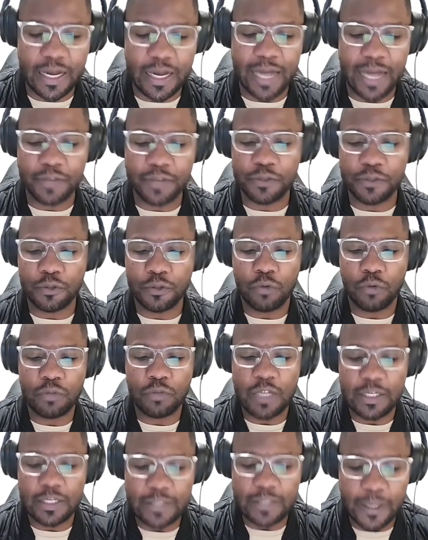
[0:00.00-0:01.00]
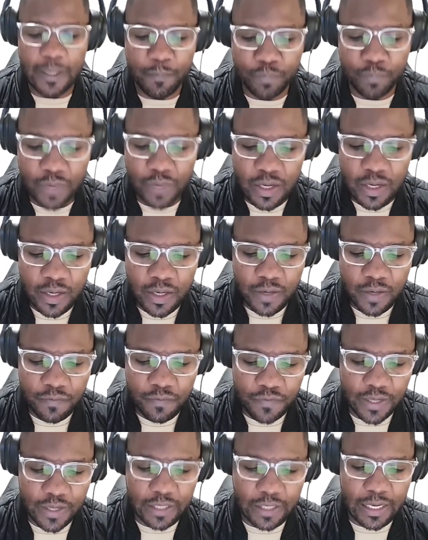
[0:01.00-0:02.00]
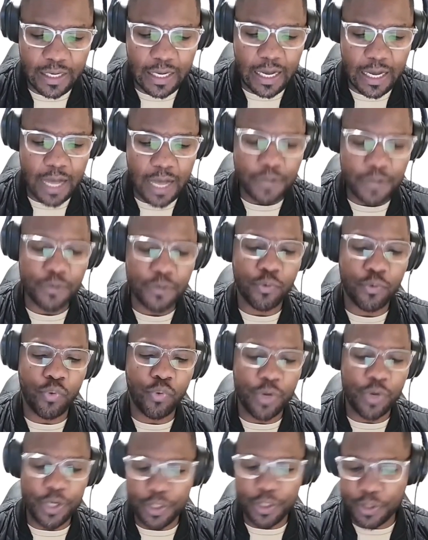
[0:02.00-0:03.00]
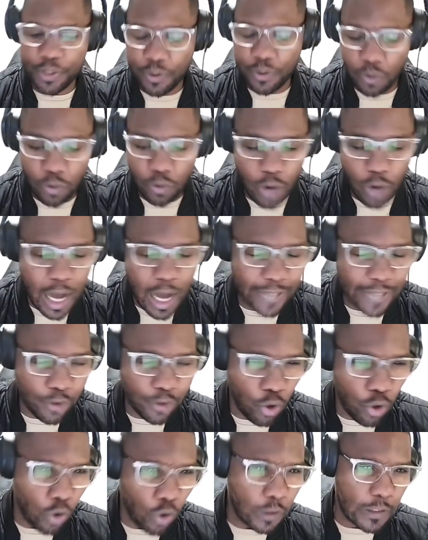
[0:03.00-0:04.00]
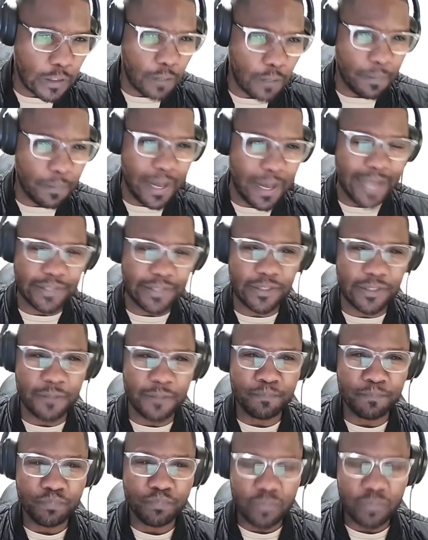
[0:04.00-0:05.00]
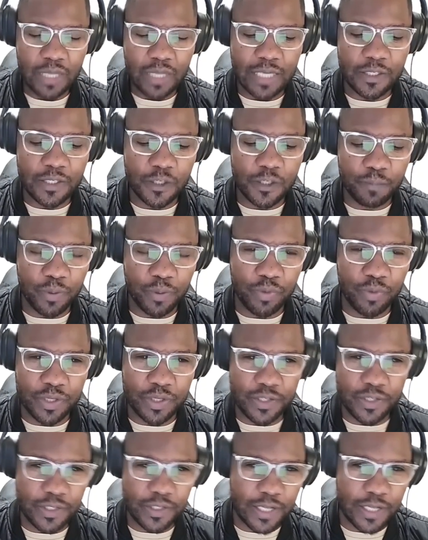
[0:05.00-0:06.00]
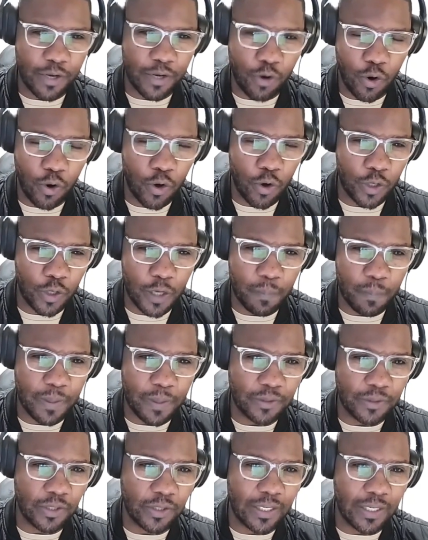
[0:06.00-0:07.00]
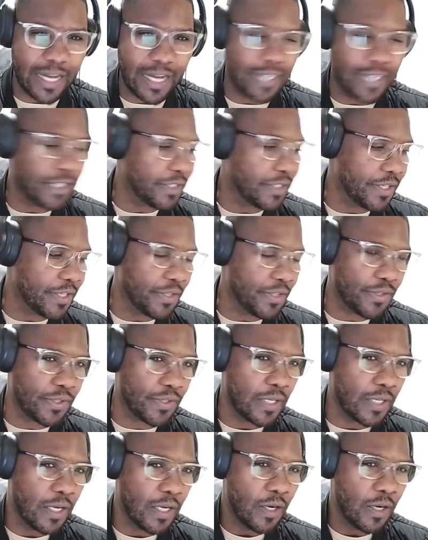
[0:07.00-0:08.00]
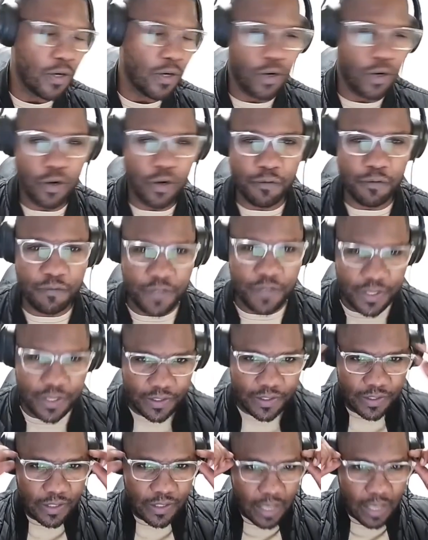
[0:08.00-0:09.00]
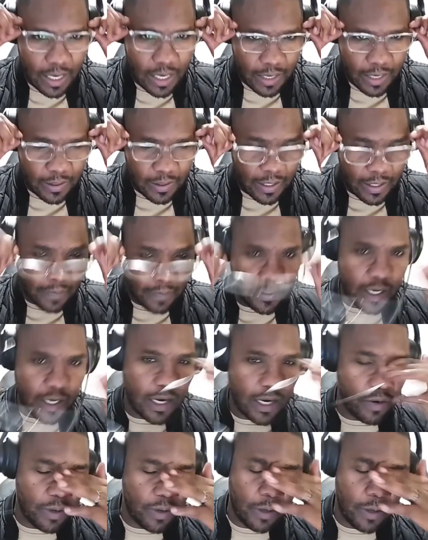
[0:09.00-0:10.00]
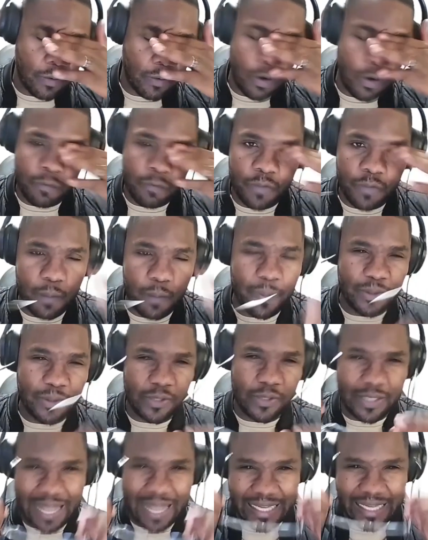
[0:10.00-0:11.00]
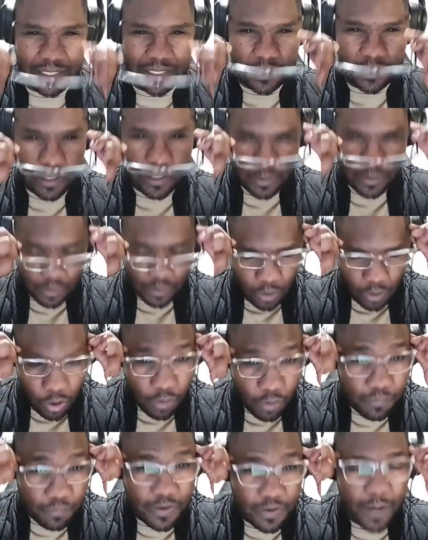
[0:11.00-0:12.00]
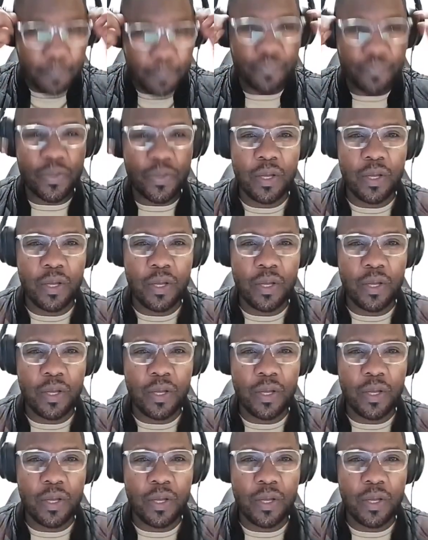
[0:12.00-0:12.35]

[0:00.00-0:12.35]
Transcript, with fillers: had sold that um, that uh, a squid or an octopus that spirits take on the personalities of these uh, and the uh, of the personalities of uh,